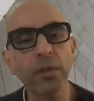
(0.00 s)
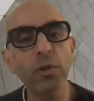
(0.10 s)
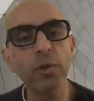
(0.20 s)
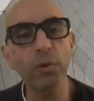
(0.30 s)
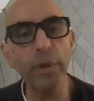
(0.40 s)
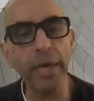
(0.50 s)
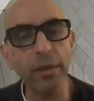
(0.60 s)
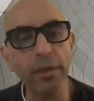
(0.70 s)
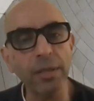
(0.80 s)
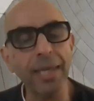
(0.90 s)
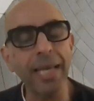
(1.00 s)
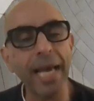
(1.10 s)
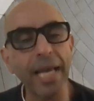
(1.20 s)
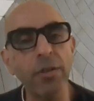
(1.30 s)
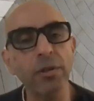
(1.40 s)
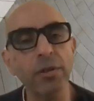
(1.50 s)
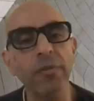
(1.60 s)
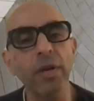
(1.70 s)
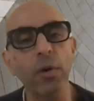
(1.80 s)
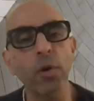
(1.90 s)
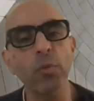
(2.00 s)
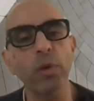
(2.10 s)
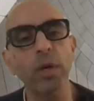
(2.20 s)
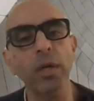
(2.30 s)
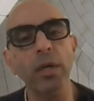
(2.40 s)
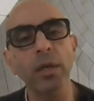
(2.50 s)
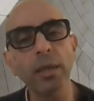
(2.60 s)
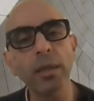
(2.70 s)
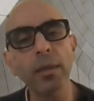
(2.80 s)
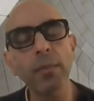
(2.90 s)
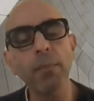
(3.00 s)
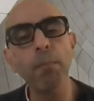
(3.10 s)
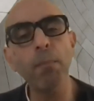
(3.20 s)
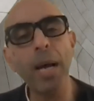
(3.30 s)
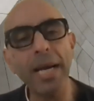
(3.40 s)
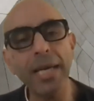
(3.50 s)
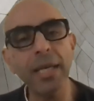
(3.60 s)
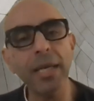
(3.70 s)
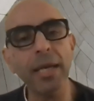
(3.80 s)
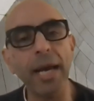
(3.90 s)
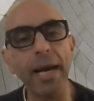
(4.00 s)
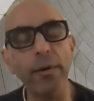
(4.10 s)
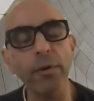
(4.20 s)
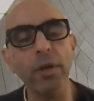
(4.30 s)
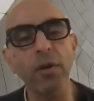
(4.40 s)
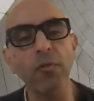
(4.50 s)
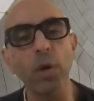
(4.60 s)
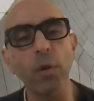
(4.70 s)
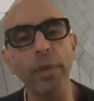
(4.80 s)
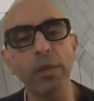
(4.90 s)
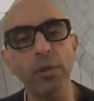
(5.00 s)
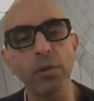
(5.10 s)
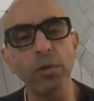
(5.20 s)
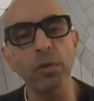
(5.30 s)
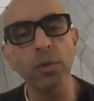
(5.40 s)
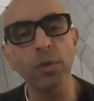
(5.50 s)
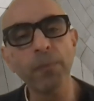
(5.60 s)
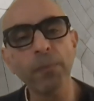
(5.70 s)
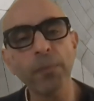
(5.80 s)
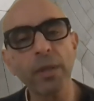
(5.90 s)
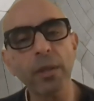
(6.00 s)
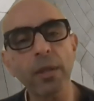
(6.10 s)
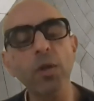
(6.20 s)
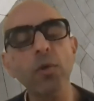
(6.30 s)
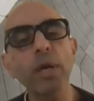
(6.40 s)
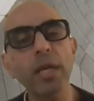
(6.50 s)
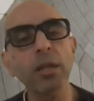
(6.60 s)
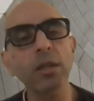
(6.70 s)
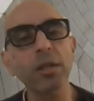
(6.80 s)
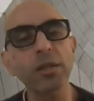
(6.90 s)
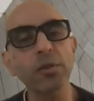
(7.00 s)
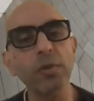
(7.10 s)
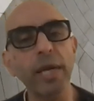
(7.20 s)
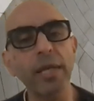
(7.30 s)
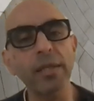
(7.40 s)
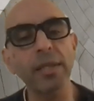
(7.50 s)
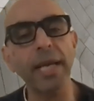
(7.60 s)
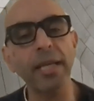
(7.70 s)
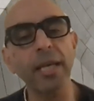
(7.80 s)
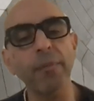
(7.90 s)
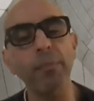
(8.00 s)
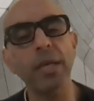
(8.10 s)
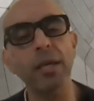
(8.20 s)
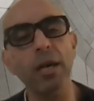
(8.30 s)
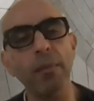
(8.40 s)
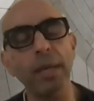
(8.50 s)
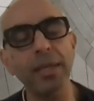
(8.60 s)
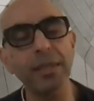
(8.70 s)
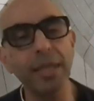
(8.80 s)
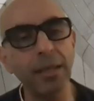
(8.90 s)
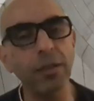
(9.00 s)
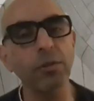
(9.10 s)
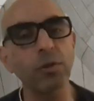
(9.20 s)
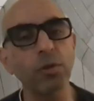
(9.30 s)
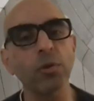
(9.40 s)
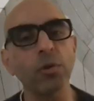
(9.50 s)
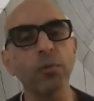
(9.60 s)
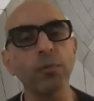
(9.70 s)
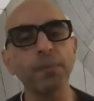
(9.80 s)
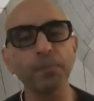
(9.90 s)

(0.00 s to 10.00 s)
curators and editors of our own work, mining out of what we do the critical constraints that can become attendant to